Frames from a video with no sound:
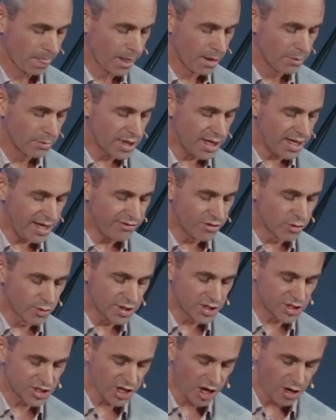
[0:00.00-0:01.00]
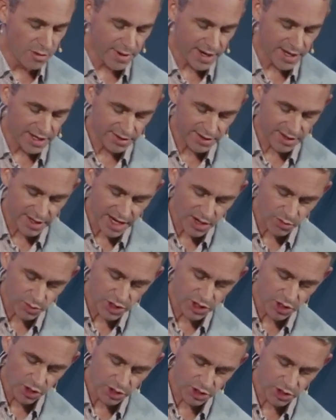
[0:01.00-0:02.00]
But even with so many, the net was
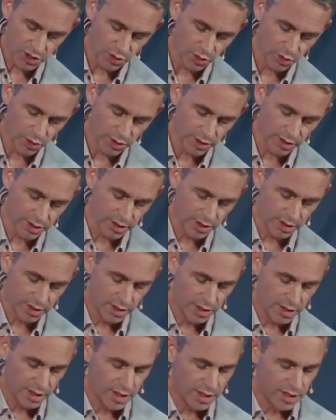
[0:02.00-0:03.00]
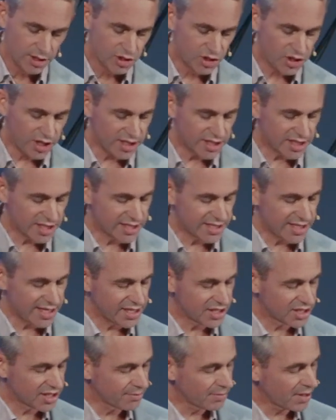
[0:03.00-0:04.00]
not torn. Jesus said
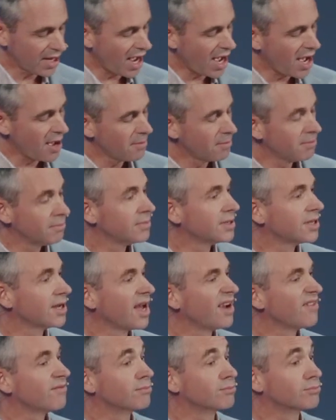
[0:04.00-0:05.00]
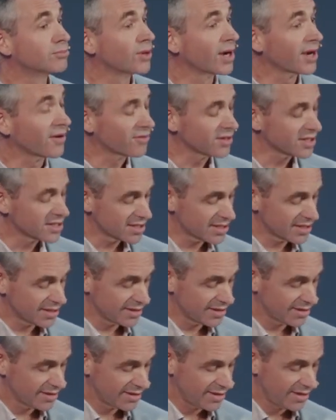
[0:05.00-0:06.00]
to them, Come and have breakfast.
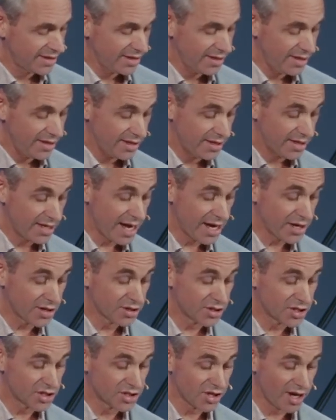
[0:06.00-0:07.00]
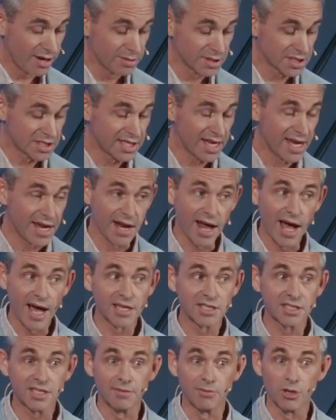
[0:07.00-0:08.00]
None of the disciples dared
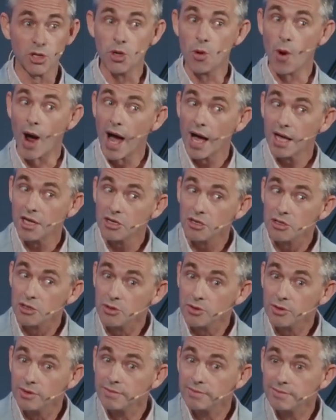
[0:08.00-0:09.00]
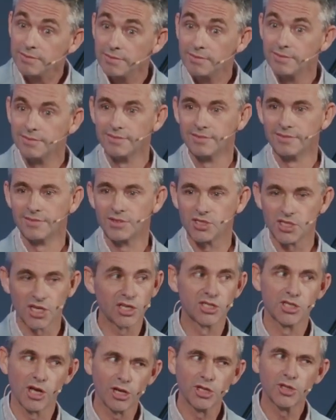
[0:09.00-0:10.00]
ask him, Who are you? See, I
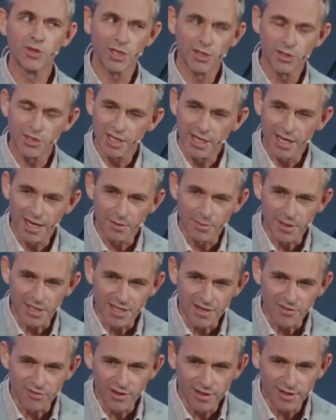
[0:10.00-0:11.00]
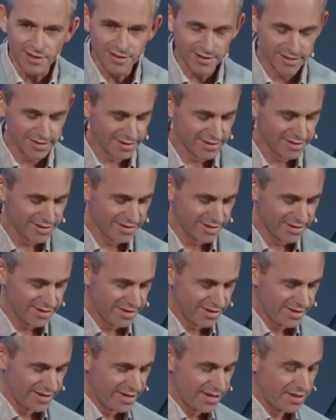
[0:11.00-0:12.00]
told you he looked a little bit different.
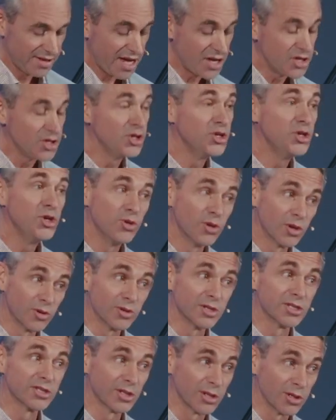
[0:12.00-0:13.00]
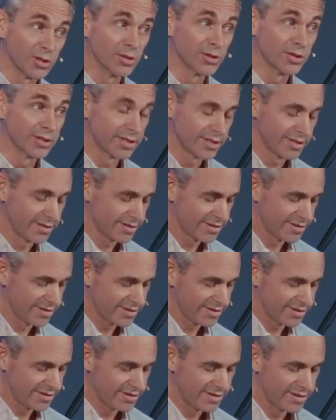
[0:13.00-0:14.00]
They knew it was the Lord
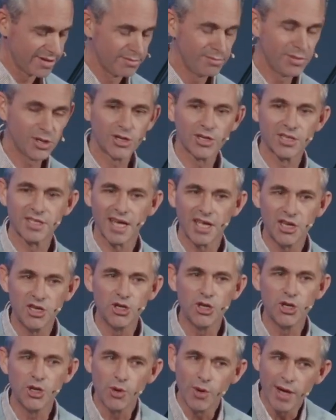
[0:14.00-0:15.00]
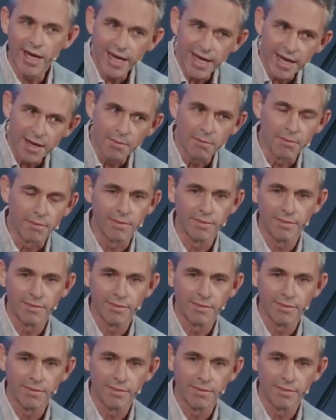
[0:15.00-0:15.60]
because they knew him.